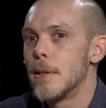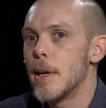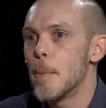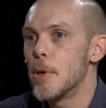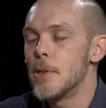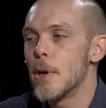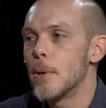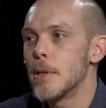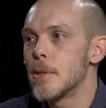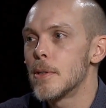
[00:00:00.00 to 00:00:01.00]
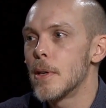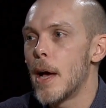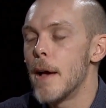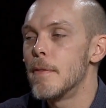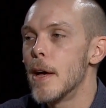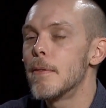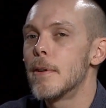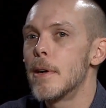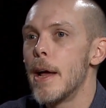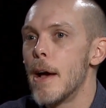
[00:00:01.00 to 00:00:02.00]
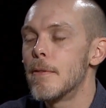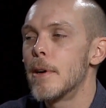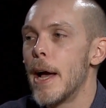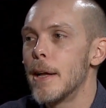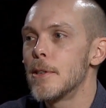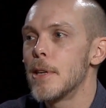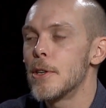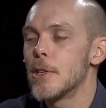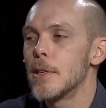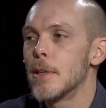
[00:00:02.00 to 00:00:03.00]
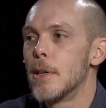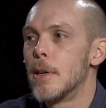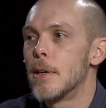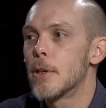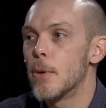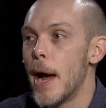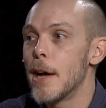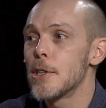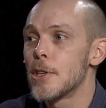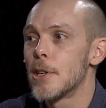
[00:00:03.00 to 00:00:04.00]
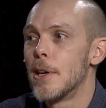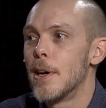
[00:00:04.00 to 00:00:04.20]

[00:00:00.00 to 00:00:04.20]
yeah, PreSonus, I've never, ever had a session crash.